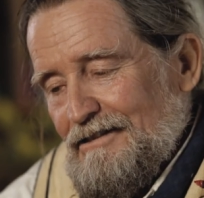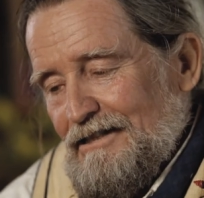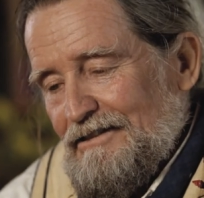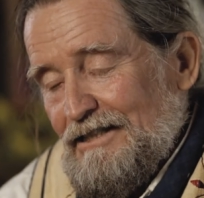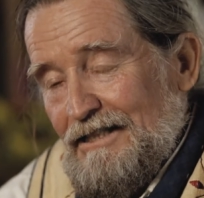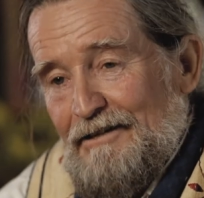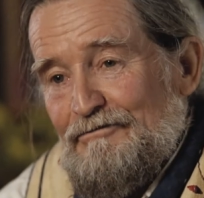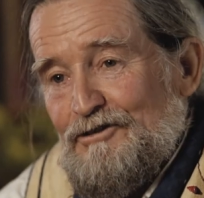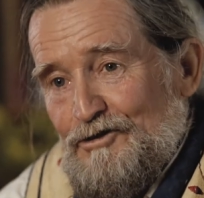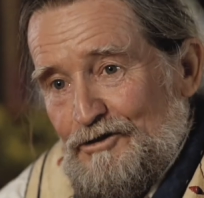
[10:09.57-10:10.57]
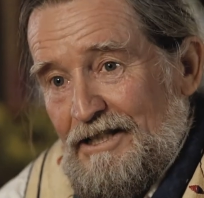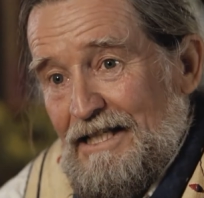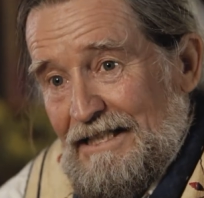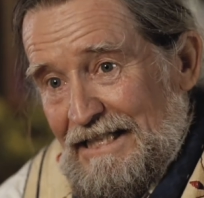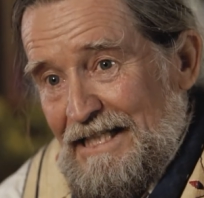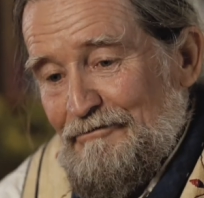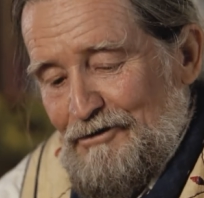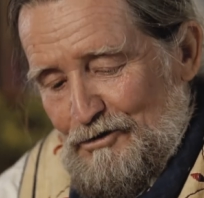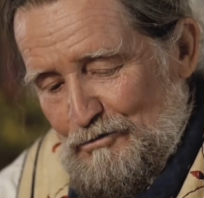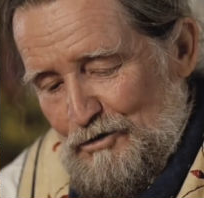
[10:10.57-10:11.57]
and that life is going to leave
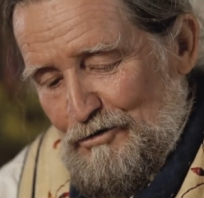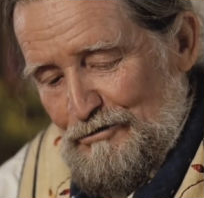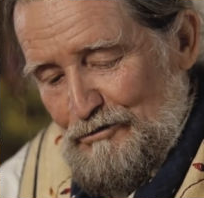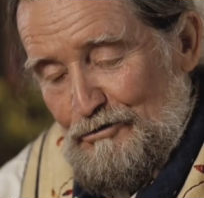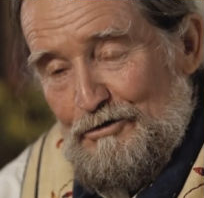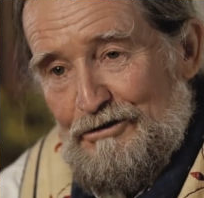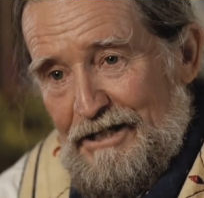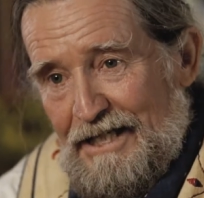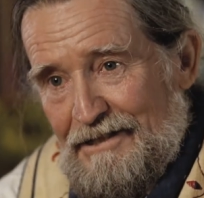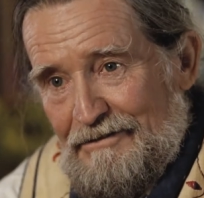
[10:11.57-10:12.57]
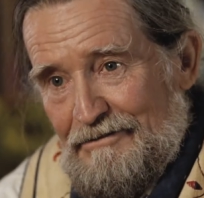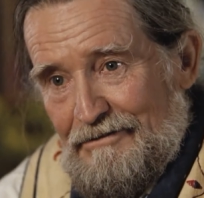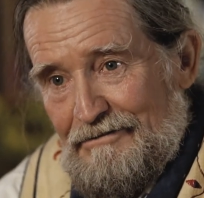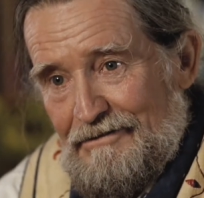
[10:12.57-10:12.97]
this world through your hands.